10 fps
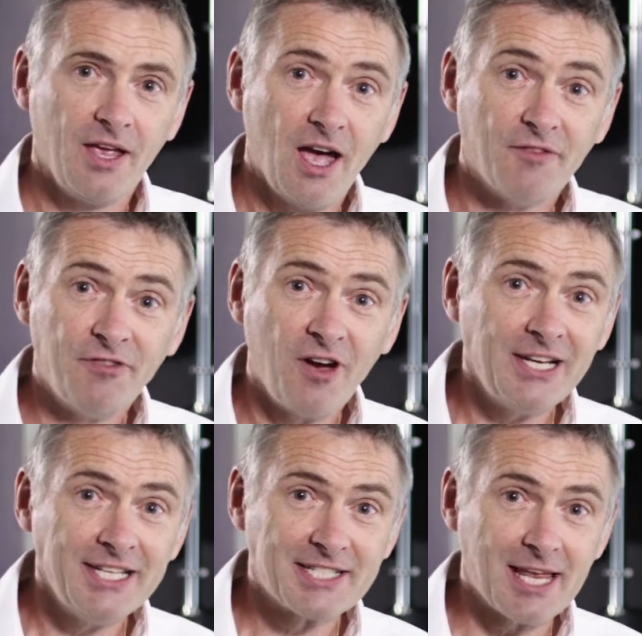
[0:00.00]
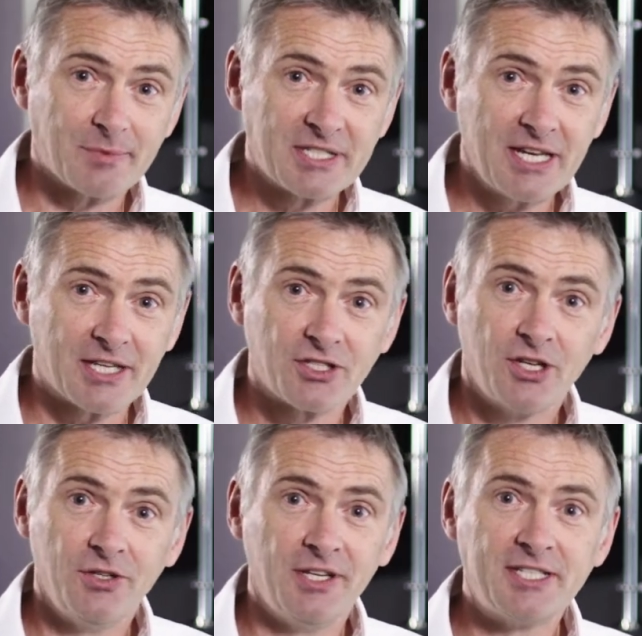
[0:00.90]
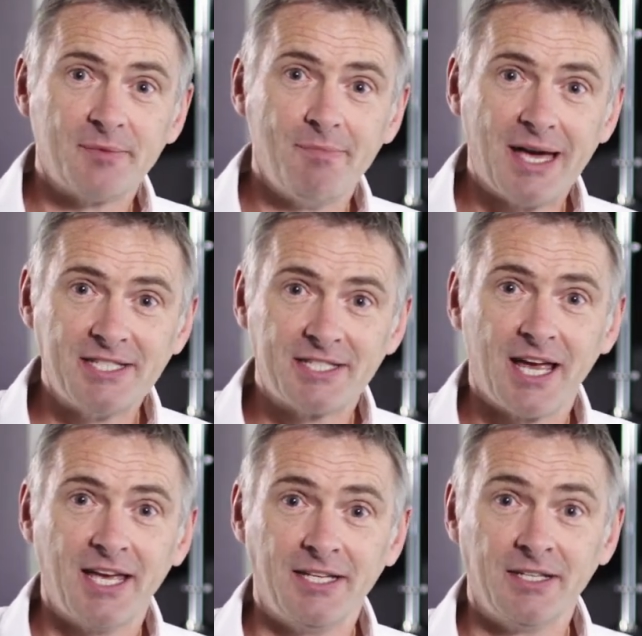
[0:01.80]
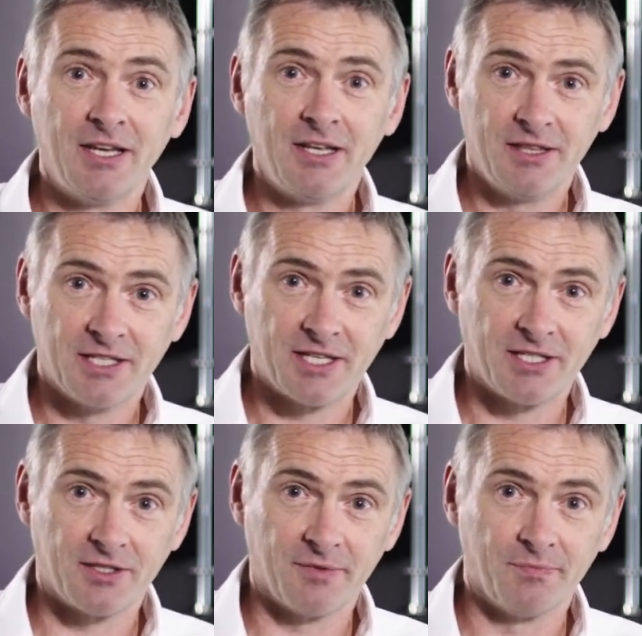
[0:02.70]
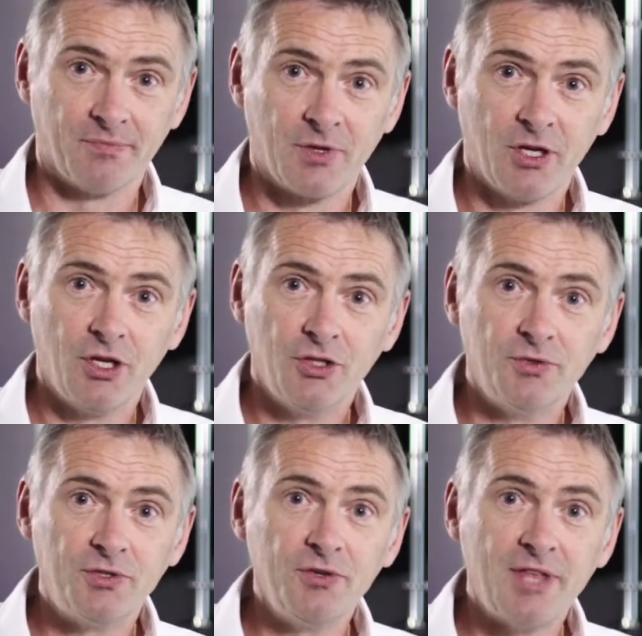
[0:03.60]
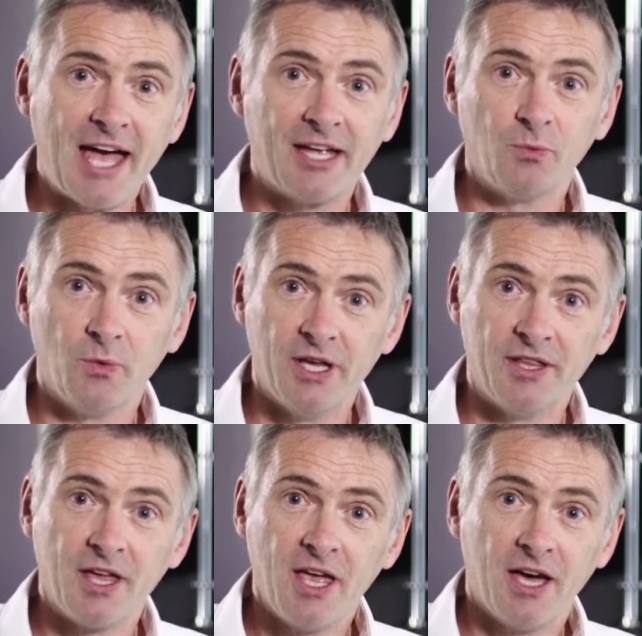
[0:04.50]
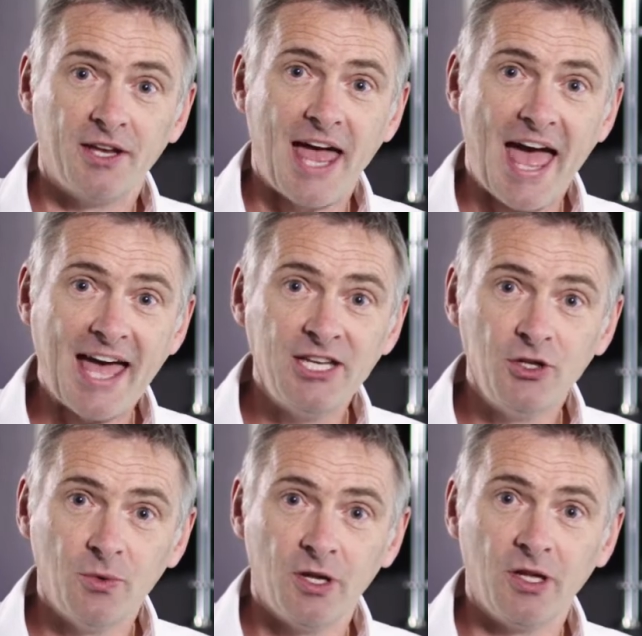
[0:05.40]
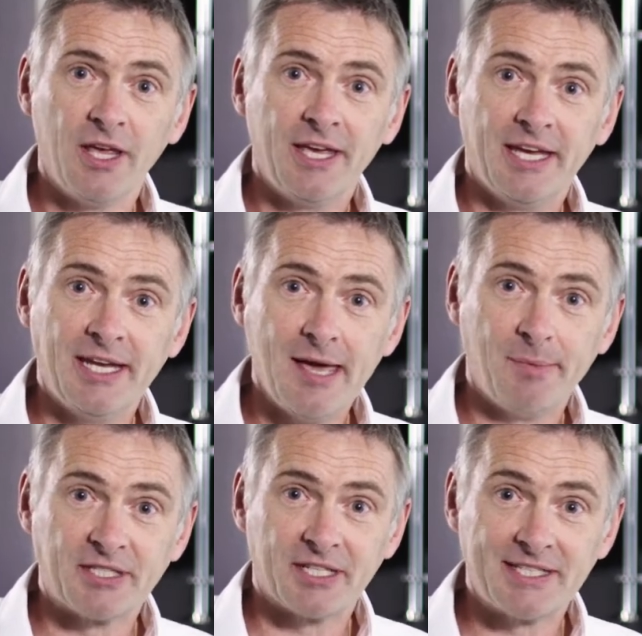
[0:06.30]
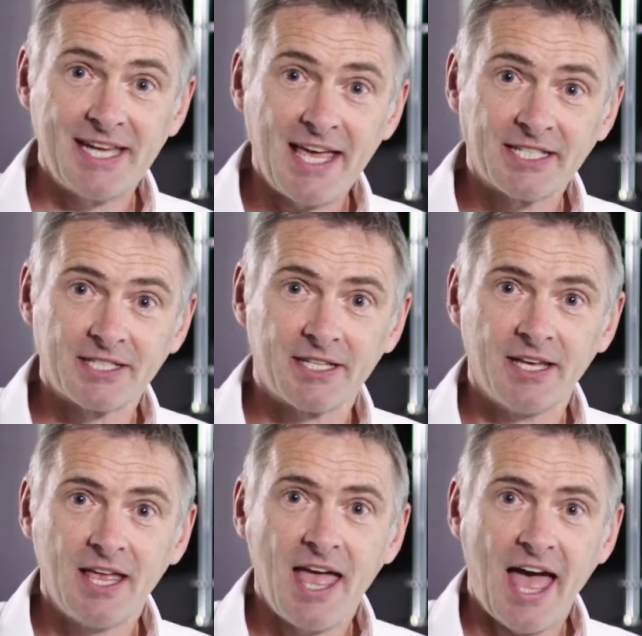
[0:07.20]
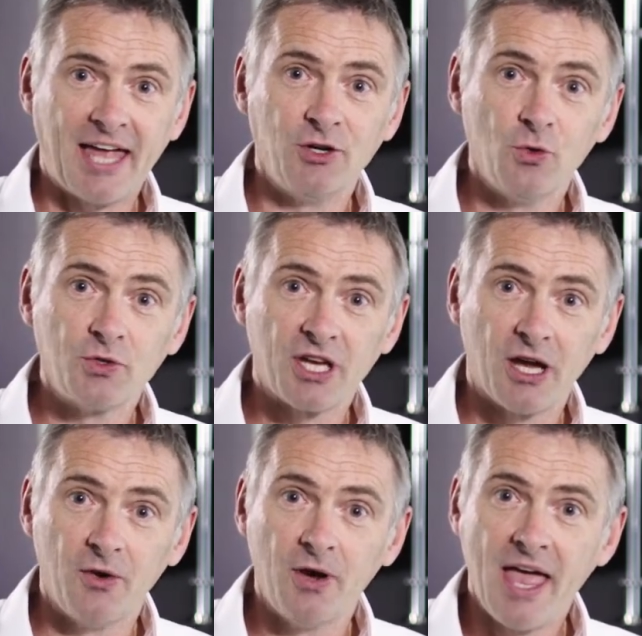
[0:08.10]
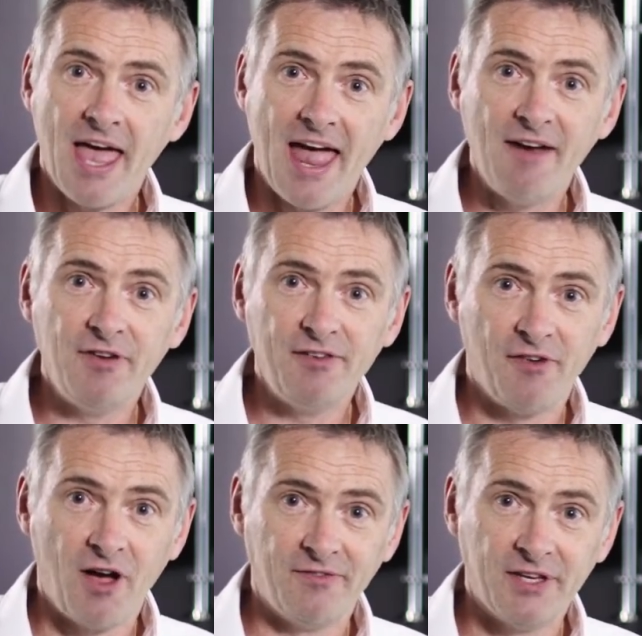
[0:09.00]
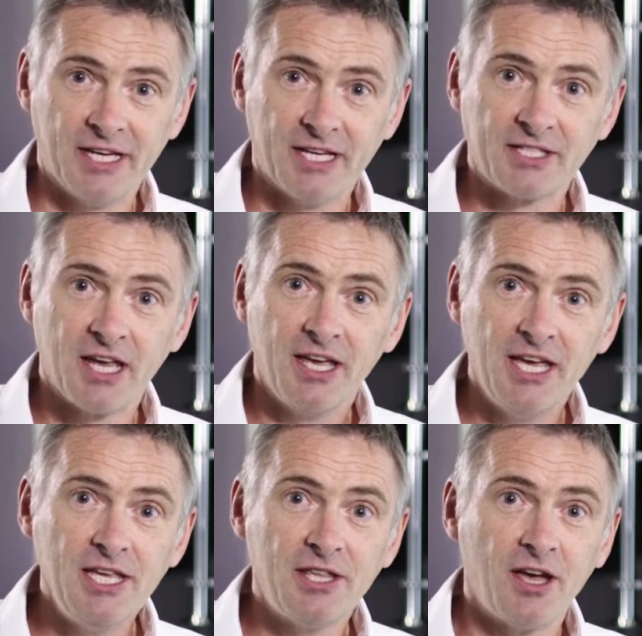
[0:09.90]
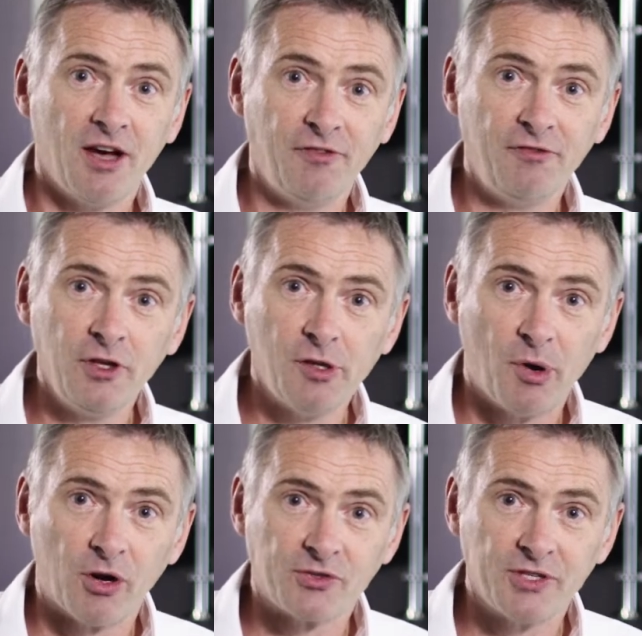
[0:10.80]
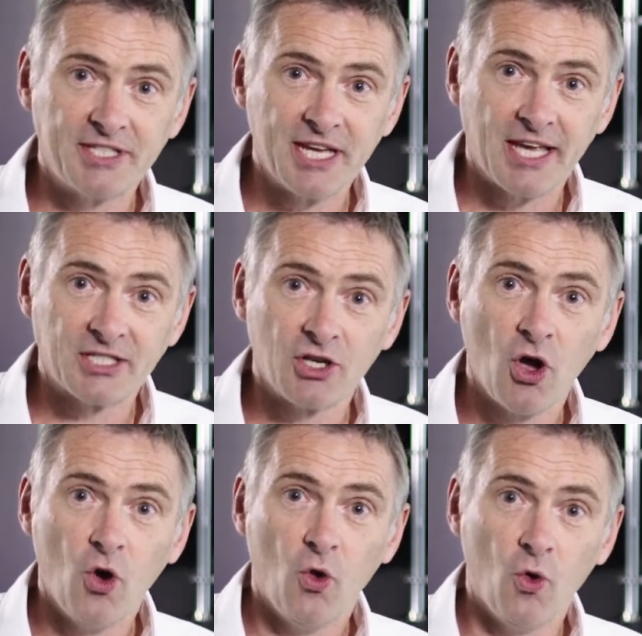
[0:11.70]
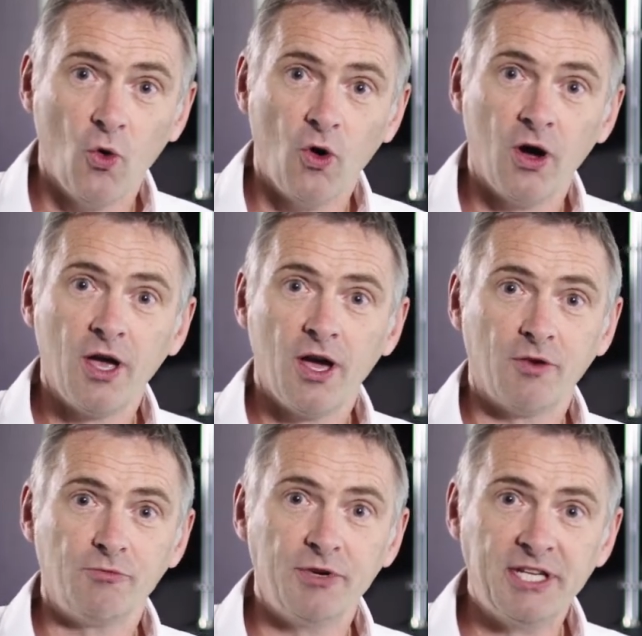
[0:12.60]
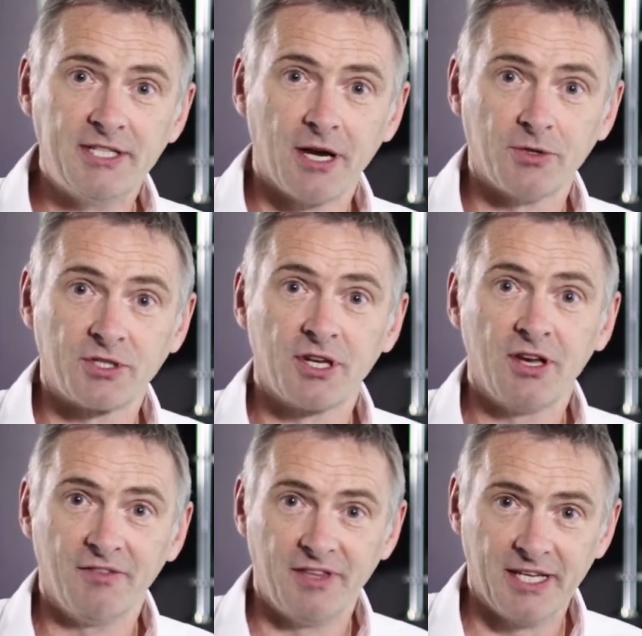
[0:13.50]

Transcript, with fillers: And finally, step six, you need to maintain the system. You do that with an annual inhibitor test and also every five years, either a full laboratory test or a redose of the